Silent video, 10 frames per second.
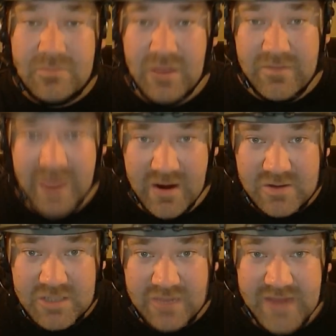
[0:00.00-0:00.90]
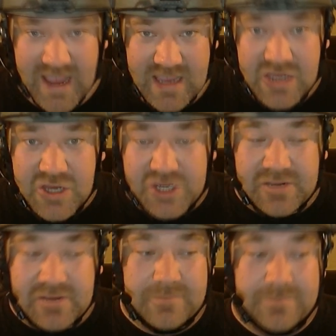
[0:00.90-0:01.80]
of the Airsoft
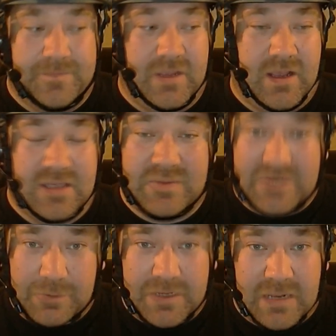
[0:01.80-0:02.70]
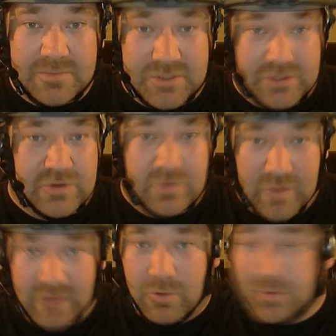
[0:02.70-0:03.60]
AEG, especially when it comes to
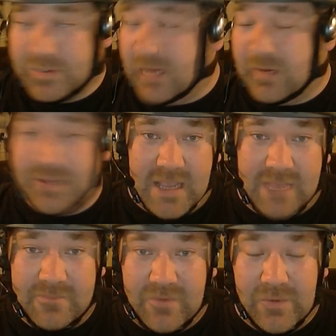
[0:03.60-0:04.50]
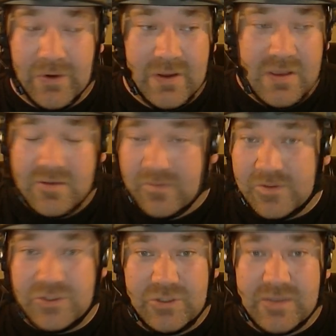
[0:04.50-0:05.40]
like what we're talking about, the M4
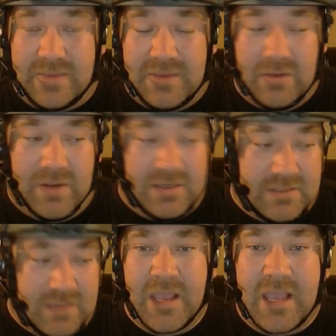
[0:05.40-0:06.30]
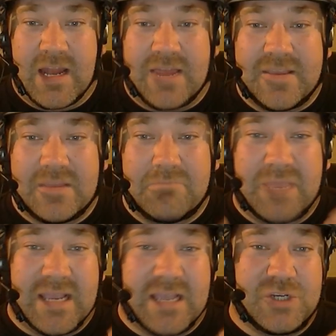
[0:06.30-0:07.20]
version 2 type gearbox. And I think the
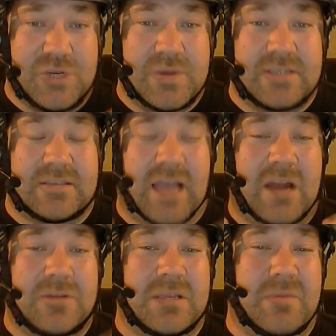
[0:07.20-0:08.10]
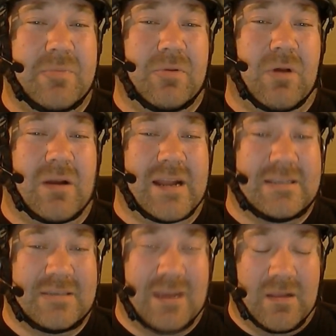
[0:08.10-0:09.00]
big issue is I don't think people are
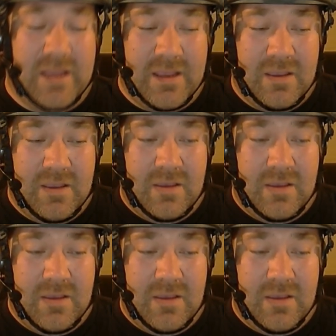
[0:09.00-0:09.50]
necessarily